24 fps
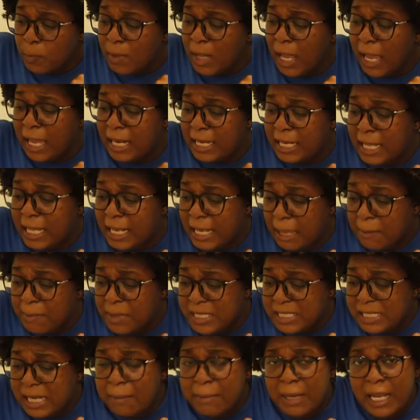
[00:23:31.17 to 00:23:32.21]
And then like,
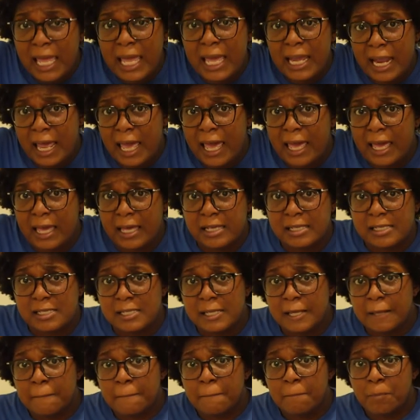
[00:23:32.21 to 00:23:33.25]
bitch, I'm dead ass.
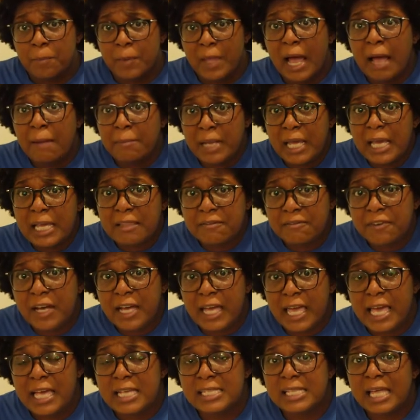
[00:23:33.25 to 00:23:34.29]
I'm dead the fuck
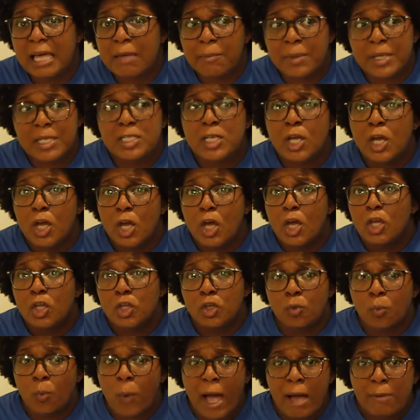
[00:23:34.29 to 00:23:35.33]
ass. Like, bitch,
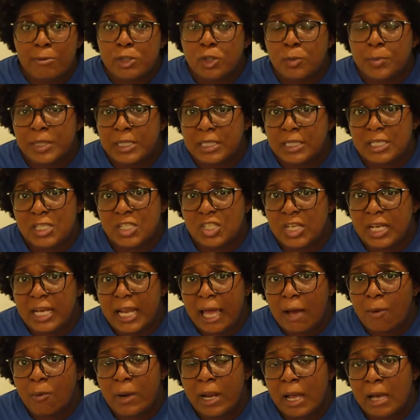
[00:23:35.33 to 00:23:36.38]
you, why would you put this shit
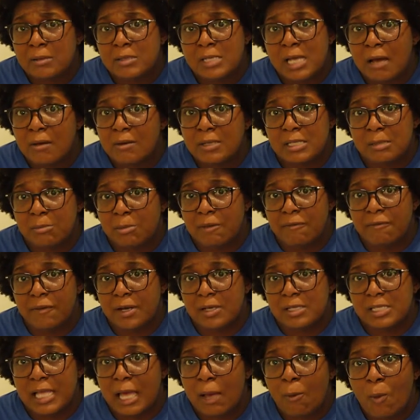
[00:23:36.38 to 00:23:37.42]
out without talking to me
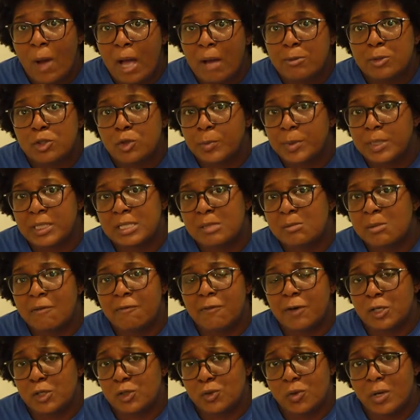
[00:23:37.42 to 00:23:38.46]
first? Like, why would you put this
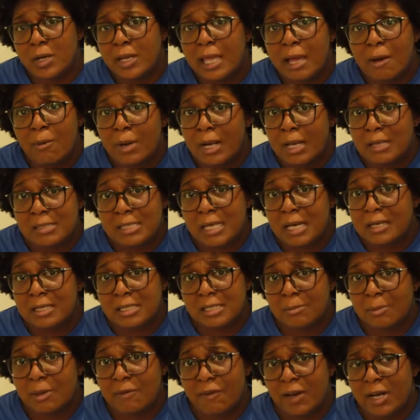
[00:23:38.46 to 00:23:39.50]
motherfucking story out without talking
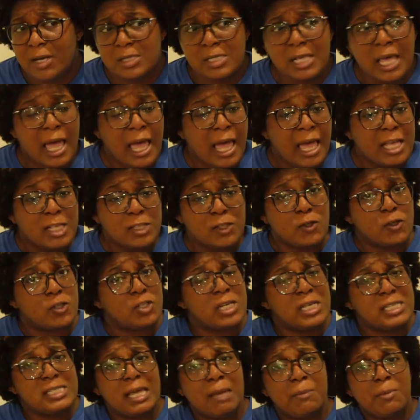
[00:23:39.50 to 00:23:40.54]
to me first? So
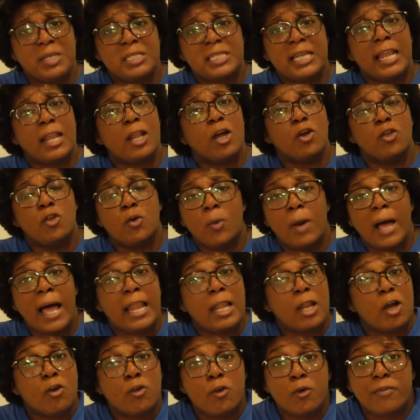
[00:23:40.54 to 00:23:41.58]
she's like, bitch, I know you, I
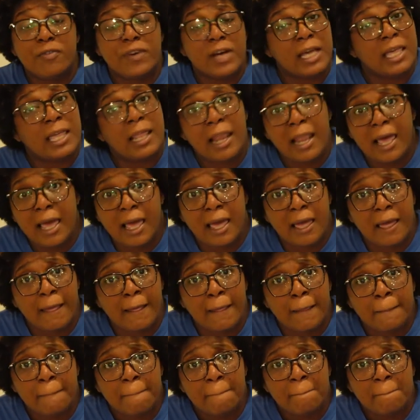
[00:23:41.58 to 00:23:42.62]
know you fucking lying.